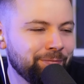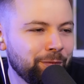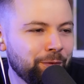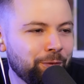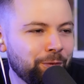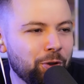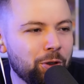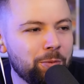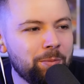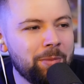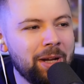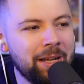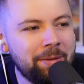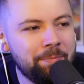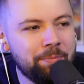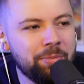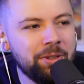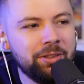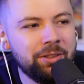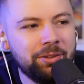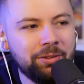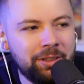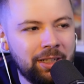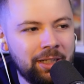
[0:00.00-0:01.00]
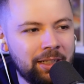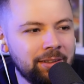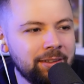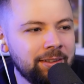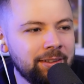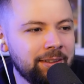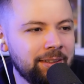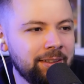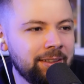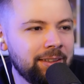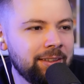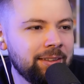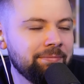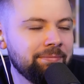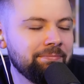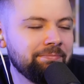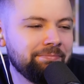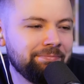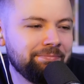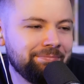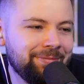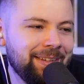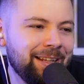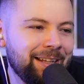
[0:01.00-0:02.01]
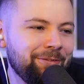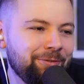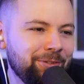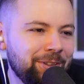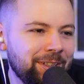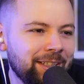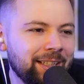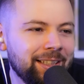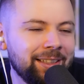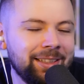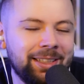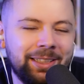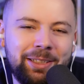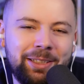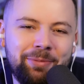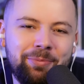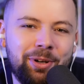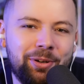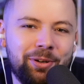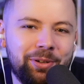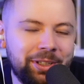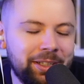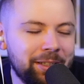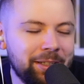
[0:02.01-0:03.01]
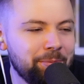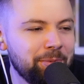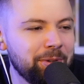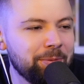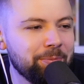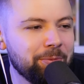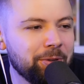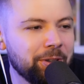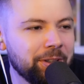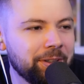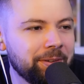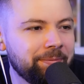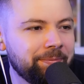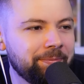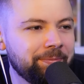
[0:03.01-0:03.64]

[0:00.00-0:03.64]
For my personality, I think I like America a bit more.